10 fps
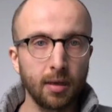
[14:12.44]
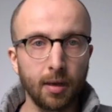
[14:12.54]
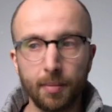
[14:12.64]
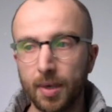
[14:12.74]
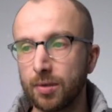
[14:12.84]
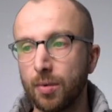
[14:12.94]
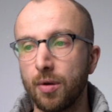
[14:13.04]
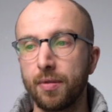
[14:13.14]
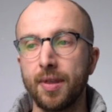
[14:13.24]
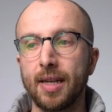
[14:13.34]
um, as
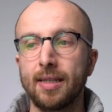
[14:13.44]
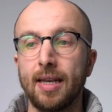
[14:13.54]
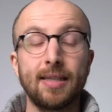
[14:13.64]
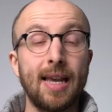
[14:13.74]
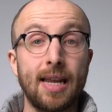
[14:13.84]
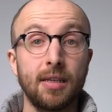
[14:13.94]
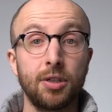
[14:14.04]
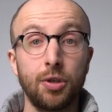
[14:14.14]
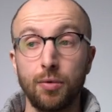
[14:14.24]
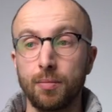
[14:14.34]
well that gets
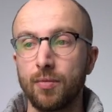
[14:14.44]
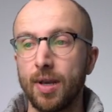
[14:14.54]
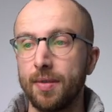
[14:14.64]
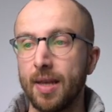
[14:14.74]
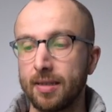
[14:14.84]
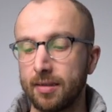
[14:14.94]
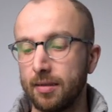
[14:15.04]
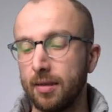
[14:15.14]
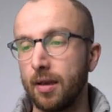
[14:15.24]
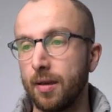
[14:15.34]
added to, right?
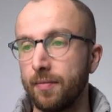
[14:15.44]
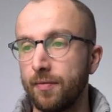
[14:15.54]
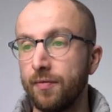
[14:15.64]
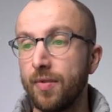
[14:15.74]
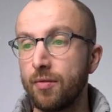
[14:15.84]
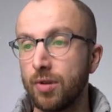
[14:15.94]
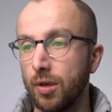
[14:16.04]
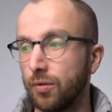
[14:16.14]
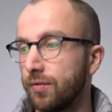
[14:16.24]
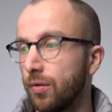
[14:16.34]
That's um, very
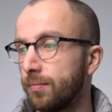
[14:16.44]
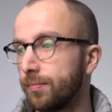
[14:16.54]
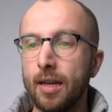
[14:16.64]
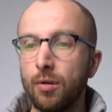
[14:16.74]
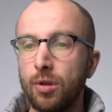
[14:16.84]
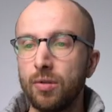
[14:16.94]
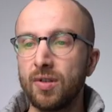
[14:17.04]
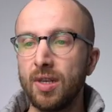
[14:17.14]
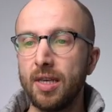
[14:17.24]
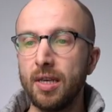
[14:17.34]
useful. Now you
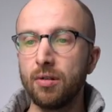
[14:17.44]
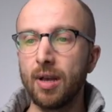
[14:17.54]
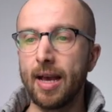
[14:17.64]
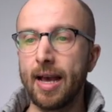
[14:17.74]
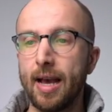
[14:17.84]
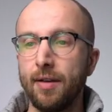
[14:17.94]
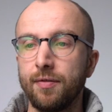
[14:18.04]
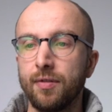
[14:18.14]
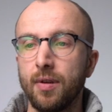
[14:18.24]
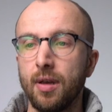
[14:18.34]
see here I
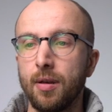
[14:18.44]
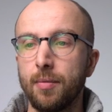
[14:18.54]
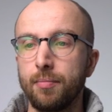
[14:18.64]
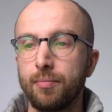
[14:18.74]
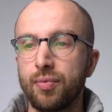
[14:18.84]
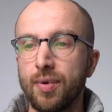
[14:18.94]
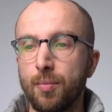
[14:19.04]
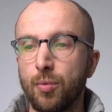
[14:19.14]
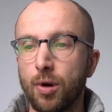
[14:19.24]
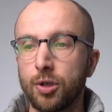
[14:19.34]
have um,
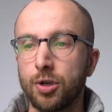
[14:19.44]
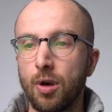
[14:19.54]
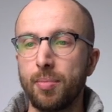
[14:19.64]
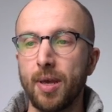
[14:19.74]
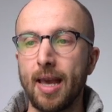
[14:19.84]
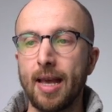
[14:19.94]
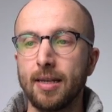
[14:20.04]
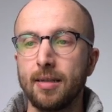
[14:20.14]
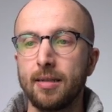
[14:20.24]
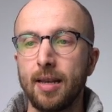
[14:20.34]
prep workshop
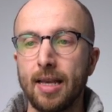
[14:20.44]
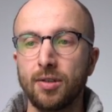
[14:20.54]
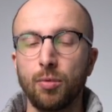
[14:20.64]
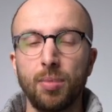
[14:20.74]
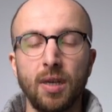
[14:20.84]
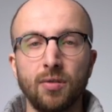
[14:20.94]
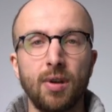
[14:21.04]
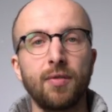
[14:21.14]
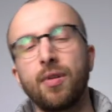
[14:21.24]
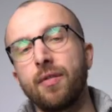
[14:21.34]
and SOPs,
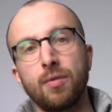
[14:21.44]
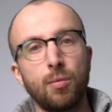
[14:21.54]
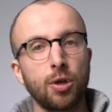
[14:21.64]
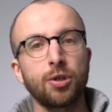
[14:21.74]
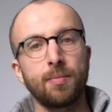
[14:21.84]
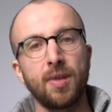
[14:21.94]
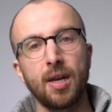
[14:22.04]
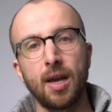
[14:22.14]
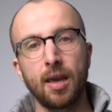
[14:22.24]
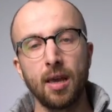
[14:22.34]
right? For every workshop
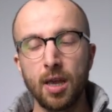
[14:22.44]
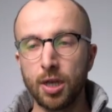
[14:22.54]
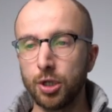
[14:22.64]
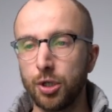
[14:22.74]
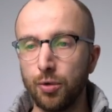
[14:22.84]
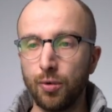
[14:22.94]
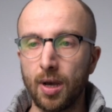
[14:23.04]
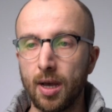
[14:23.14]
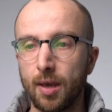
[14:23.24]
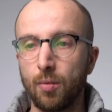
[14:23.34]
that I
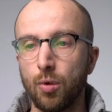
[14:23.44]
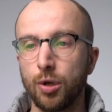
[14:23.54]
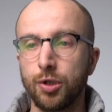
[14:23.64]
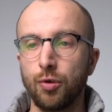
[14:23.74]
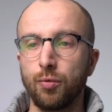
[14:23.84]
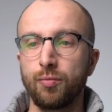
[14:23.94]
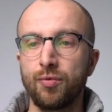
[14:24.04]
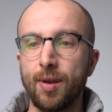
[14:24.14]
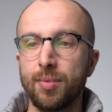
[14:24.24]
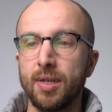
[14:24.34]
do, I want to
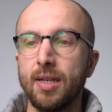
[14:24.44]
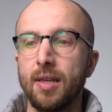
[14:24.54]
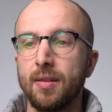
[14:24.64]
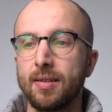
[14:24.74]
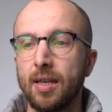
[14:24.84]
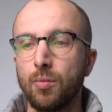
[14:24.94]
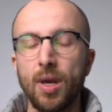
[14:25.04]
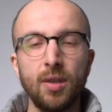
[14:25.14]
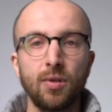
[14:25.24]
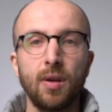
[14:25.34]
prep it in the same
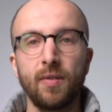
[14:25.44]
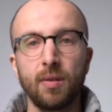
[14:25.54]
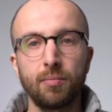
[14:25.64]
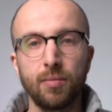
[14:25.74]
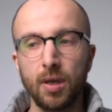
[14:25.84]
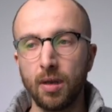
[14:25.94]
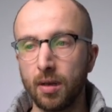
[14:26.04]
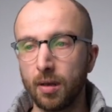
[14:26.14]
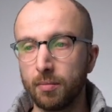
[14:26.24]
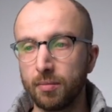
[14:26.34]
way. So I have a
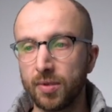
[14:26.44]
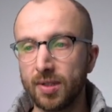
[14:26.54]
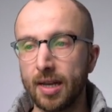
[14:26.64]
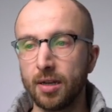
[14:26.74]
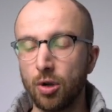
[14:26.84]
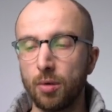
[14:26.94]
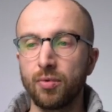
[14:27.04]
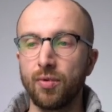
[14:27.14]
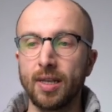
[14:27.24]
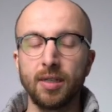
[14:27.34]
um, standard
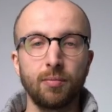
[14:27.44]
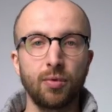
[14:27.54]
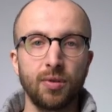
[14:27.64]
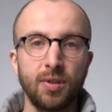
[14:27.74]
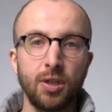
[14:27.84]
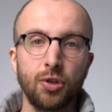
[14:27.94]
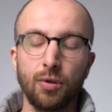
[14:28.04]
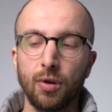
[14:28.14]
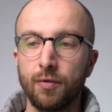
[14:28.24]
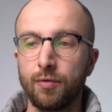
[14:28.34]
operating
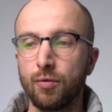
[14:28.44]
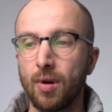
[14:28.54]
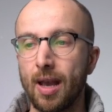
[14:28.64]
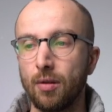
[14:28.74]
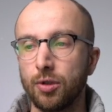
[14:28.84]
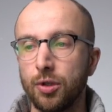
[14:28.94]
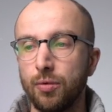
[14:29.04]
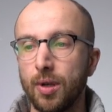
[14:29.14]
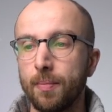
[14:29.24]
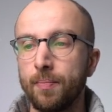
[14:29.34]
procedure for how to
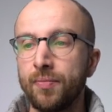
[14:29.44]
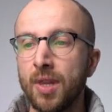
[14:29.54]
do it.